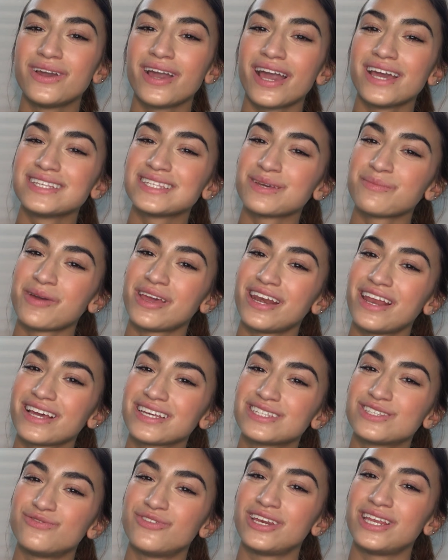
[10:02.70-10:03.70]
guys in my
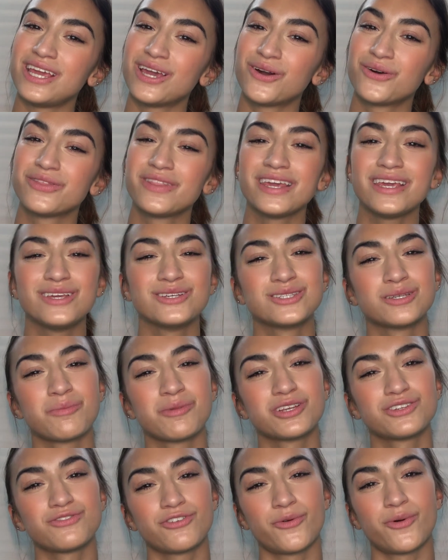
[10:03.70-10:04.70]
next video. Thank you so
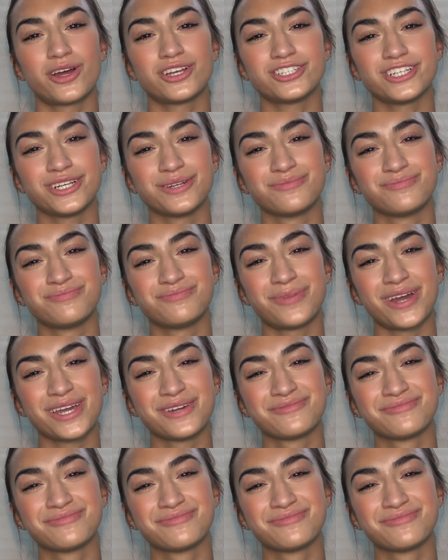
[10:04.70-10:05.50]
much for watching. Bye.